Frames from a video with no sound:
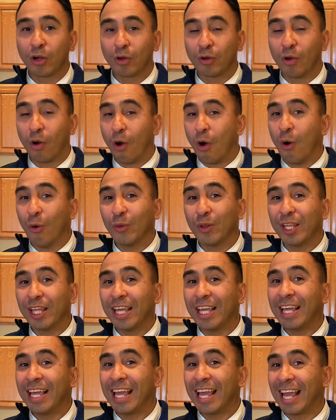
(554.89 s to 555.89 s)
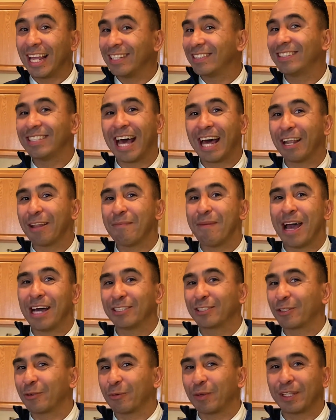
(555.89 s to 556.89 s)
Only in Saladmaster,
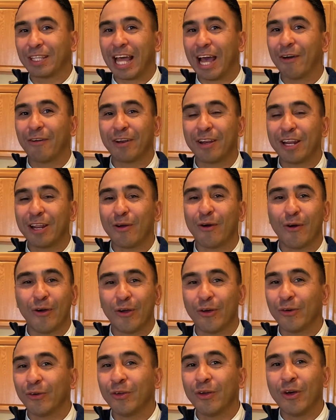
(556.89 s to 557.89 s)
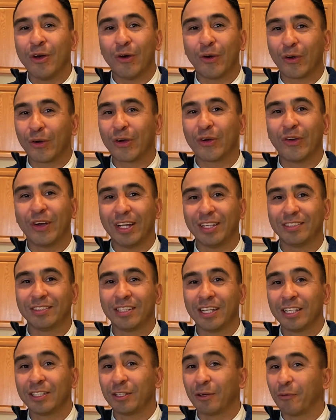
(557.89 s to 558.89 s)
without any oil or grease,
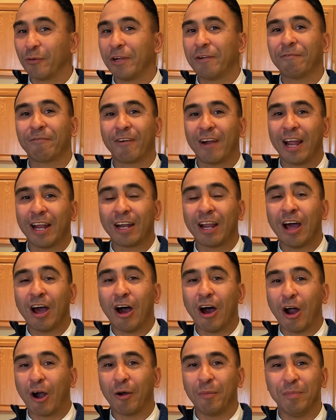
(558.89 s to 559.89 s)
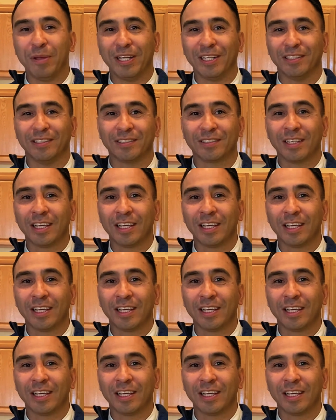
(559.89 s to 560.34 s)
to refry our beans.